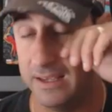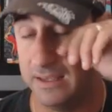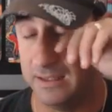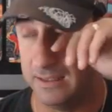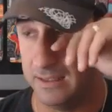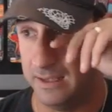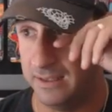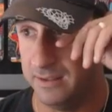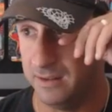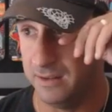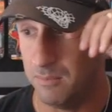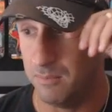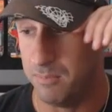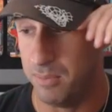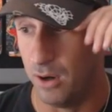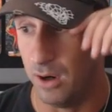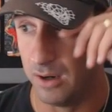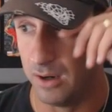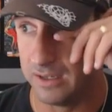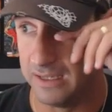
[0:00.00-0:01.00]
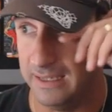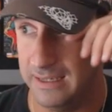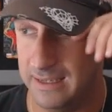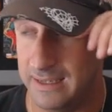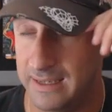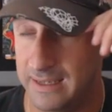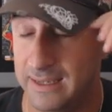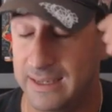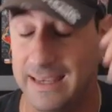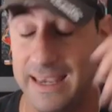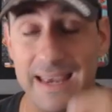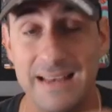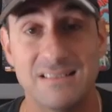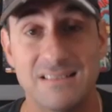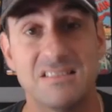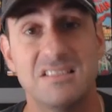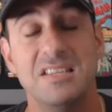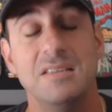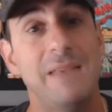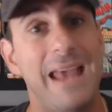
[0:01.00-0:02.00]
in the book. He can't
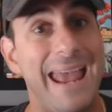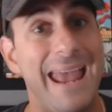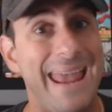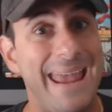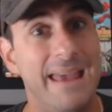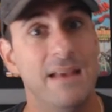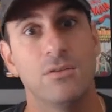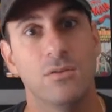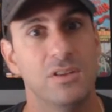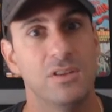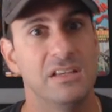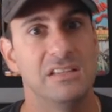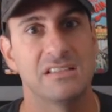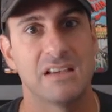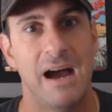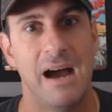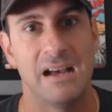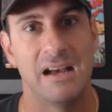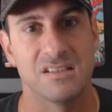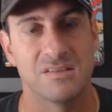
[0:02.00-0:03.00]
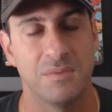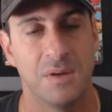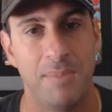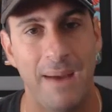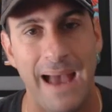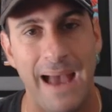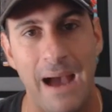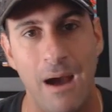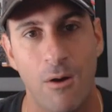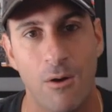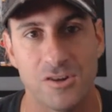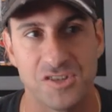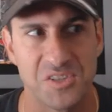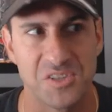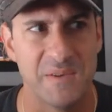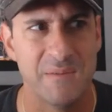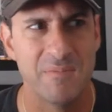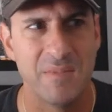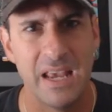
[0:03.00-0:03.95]
seem to handle these cosmic powers.